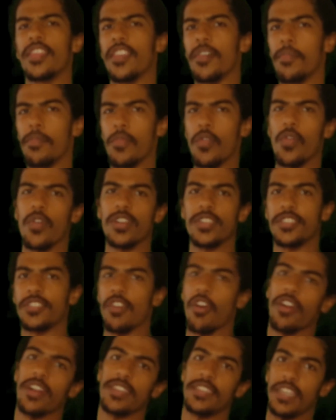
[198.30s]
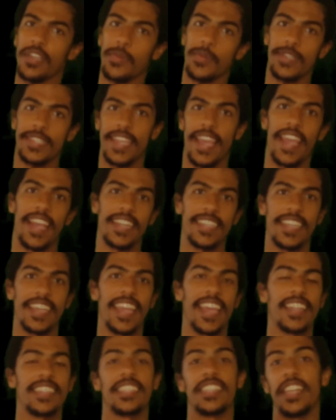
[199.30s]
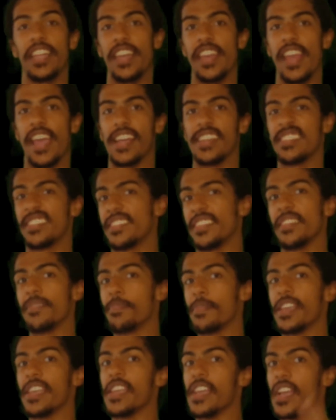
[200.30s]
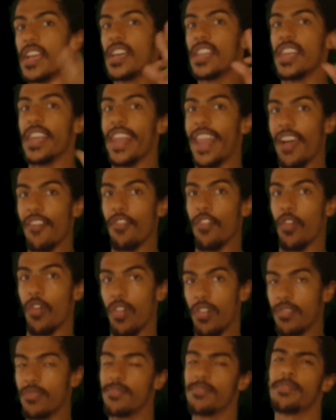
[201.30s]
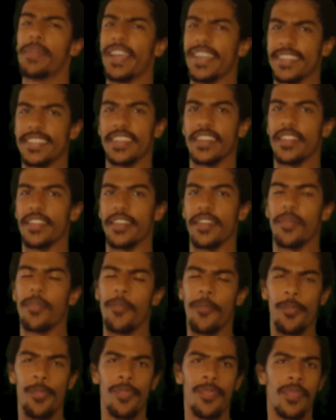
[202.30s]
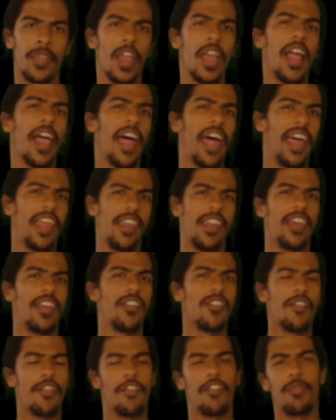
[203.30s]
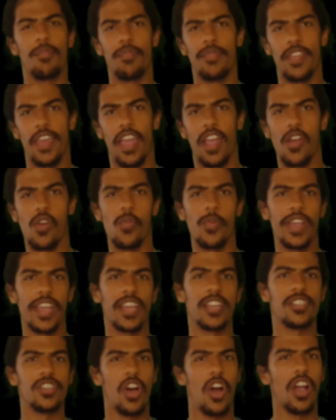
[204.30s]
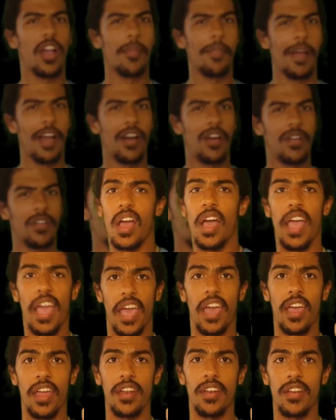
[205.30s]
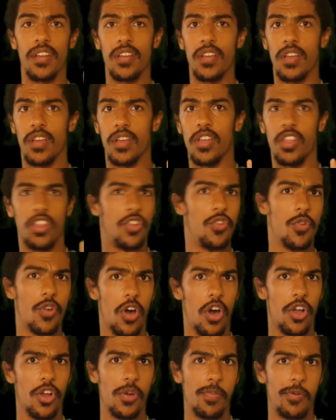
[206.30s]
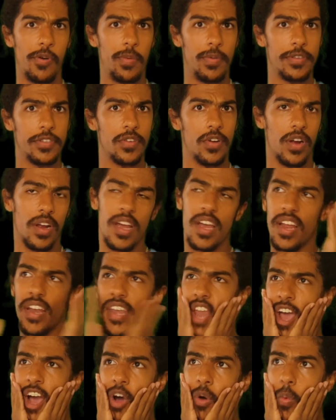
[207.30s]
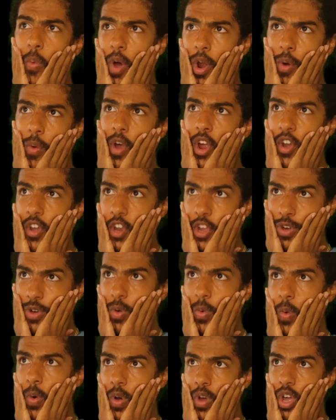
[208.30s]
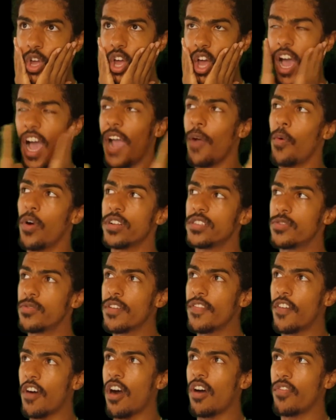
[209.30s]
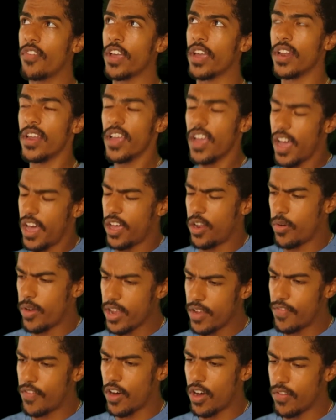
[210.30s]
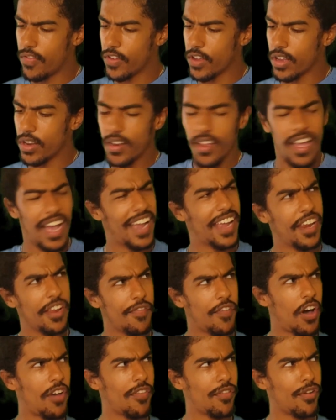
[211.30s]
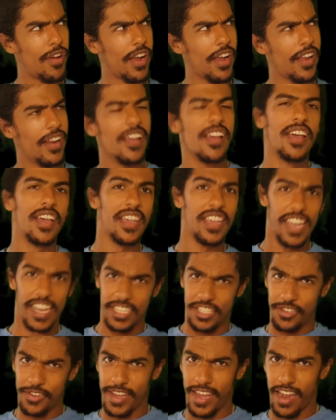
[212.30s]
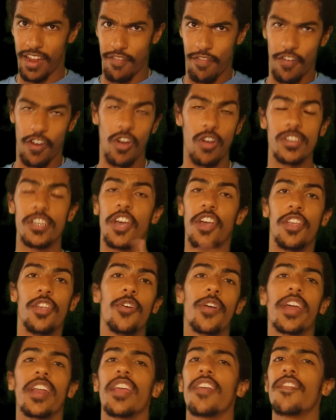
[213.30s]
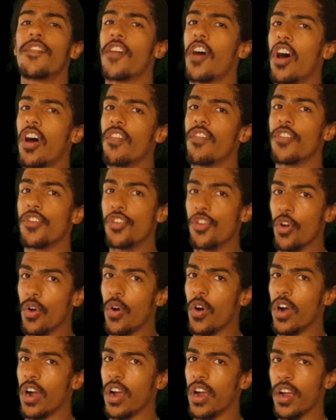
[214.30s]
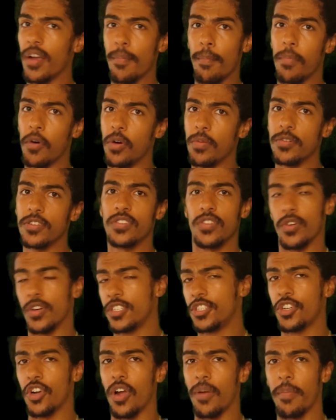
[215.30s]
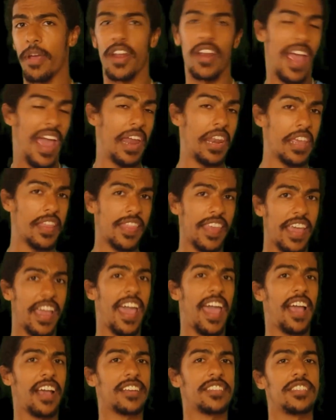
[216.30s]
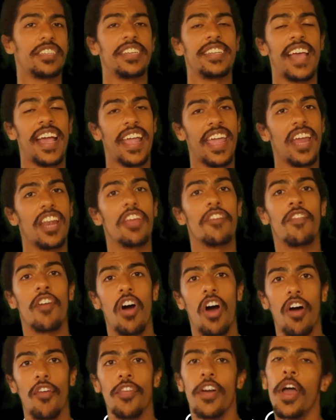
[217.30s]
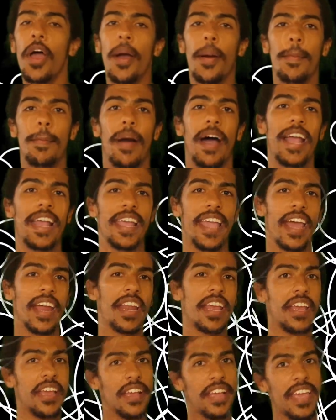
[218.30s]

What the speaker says: the more Stardust it will take to get to the next CP level, basically. And then from there we can talk about, and you caught your Bulbasaur. Now what do? I want to evolve it. How do I evolve it? I can evolve it, right? Yes, you can, folks. You can evolve your Bulbasaur, Charmander, anything actually that can evolve by getting